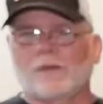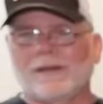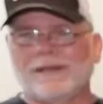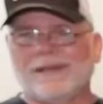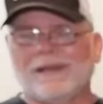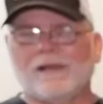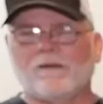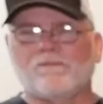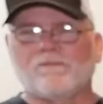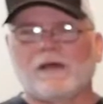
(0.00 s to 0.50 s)
or
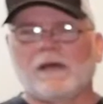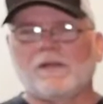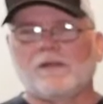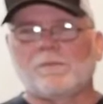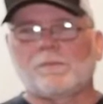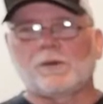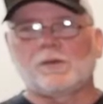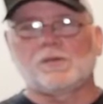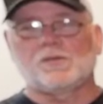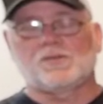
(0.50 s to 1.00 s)
identify
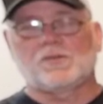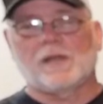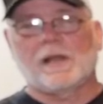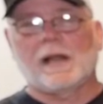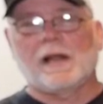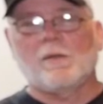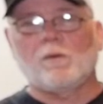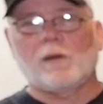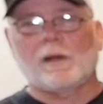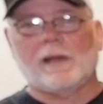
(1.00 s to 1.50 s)
the birds that
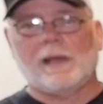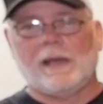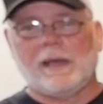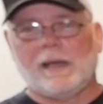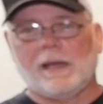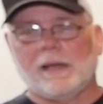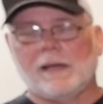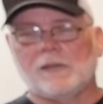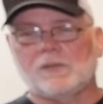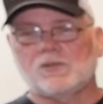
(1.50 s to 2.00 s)
I want to
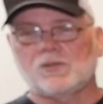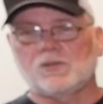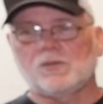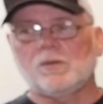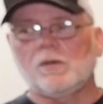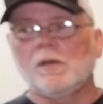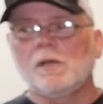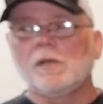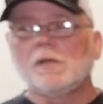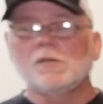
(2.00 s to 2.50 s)
hang on
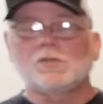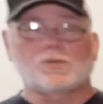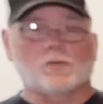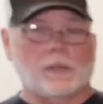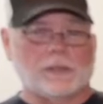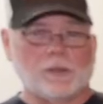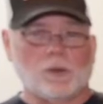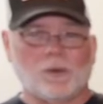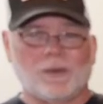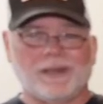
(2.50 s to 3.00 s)
to
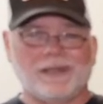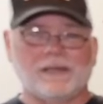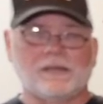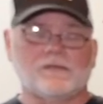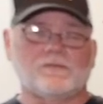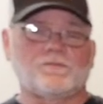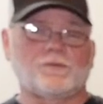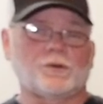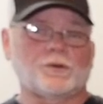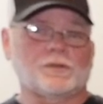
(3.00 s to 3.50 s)
so I don't
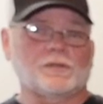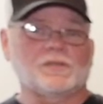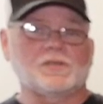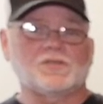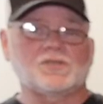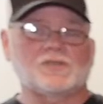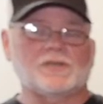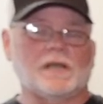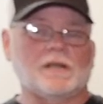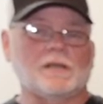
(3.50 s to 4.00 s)

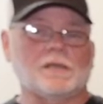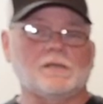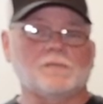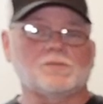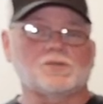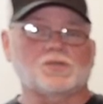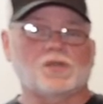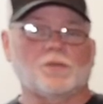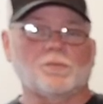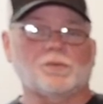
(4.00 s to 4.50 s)
inadvertently sell
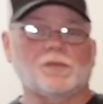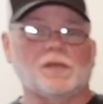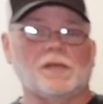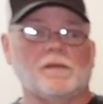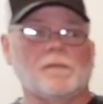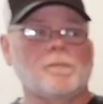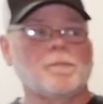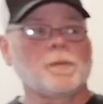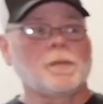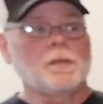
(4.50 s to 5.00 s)
him
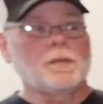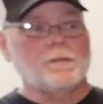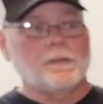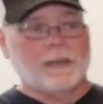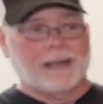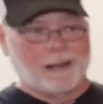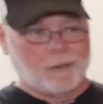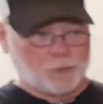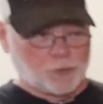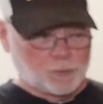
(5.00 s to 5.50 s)
something
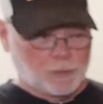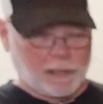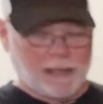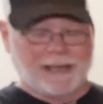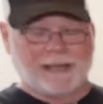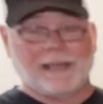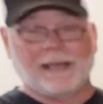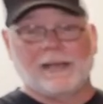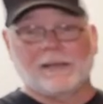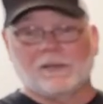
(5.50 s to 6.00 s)
that I was
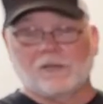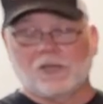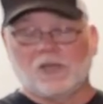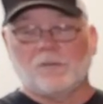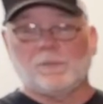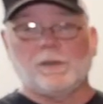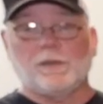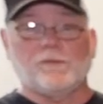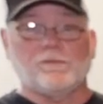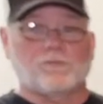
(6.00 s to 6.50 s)
planning on
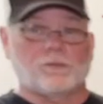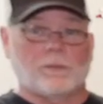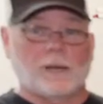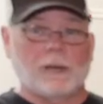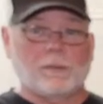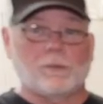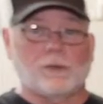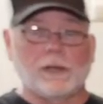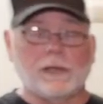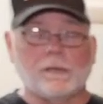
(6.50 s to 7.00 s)
keeping for
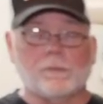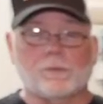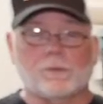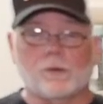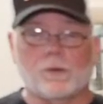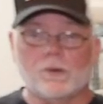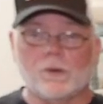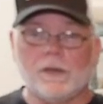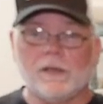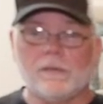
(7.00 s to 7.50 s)
my breeding
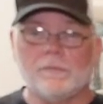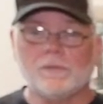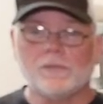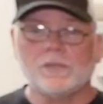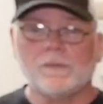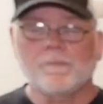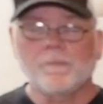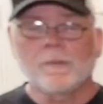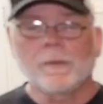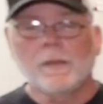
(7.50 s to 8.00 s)

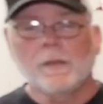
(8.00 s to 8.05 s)
programs.